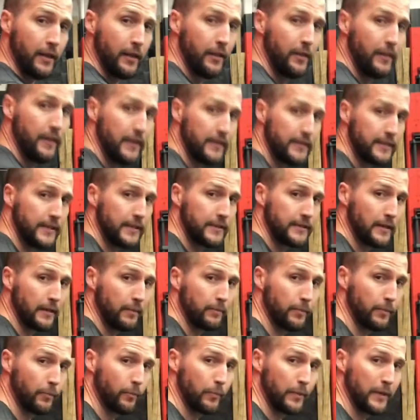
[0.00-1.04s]
this ends
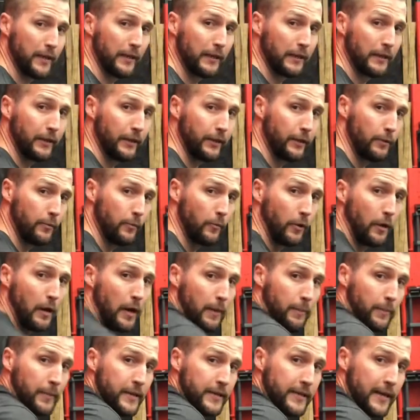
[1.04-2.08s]
up being a little more
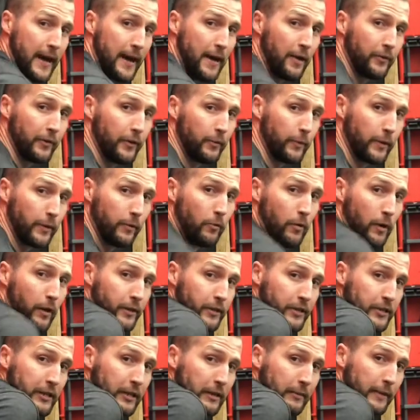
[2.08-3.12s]
up and down than we want. You
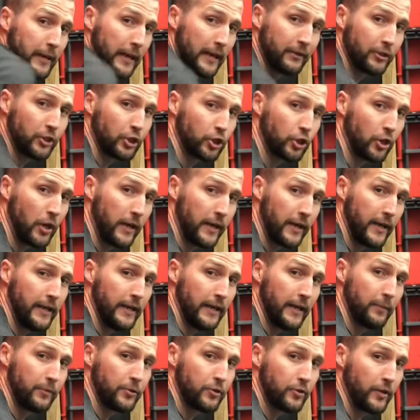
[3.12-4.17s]
see how I'm kind of shrugging and
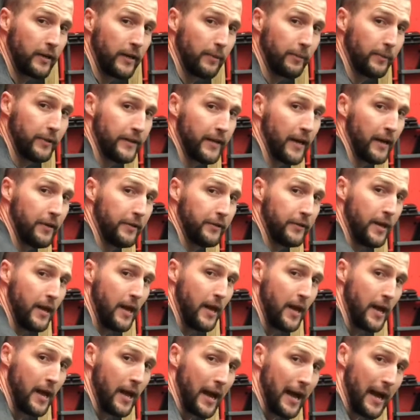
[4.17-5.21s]
I'm straight up and down?
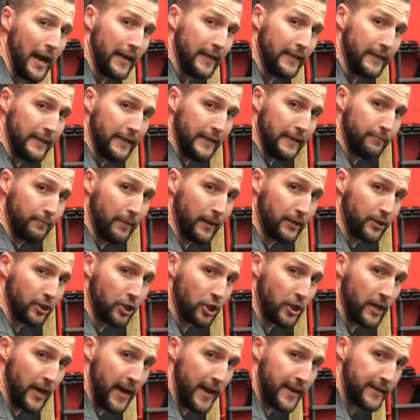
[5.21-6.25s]
I need my
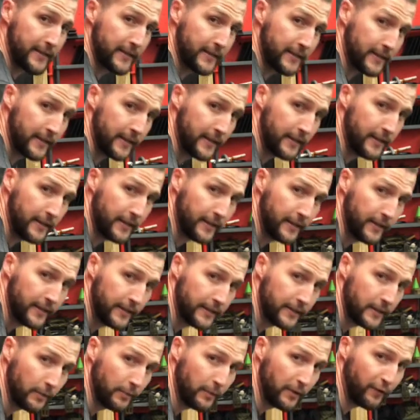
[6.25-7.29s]
chest
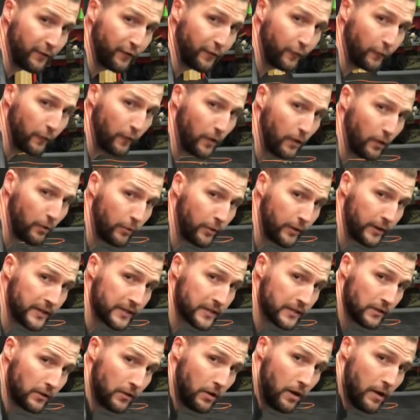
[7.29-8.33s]
to be forward as
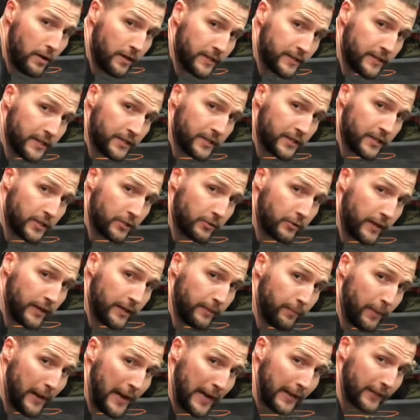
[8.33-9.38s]
long as this is straight and
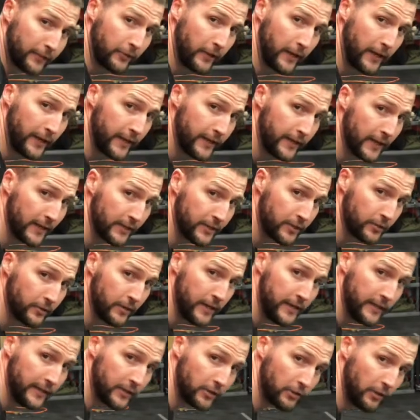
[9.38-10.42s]
packed, right? And not
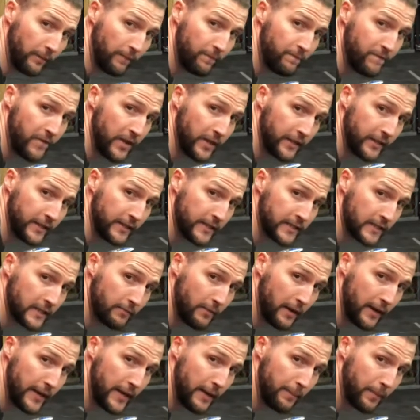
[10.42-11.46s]
straining. So I'm feeling this in
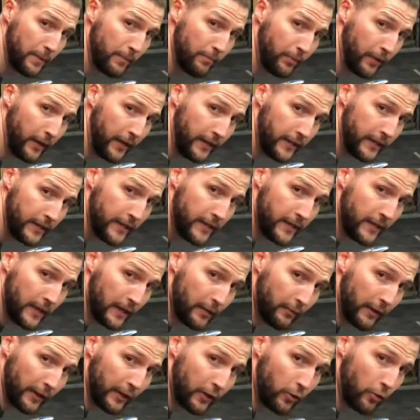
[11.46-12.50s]
my hip and butt, and
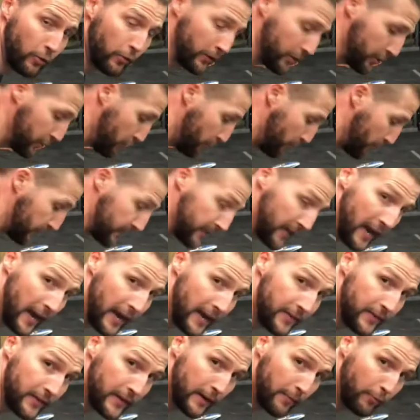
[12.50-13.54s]
my core is super tight,
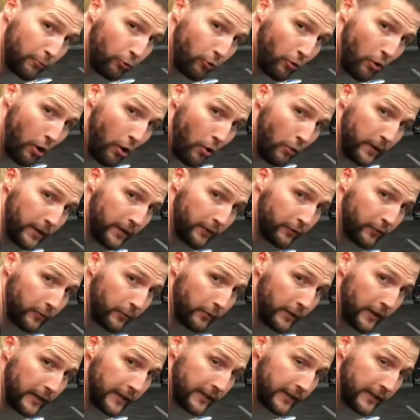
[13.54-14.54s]
and then I'm rowing from right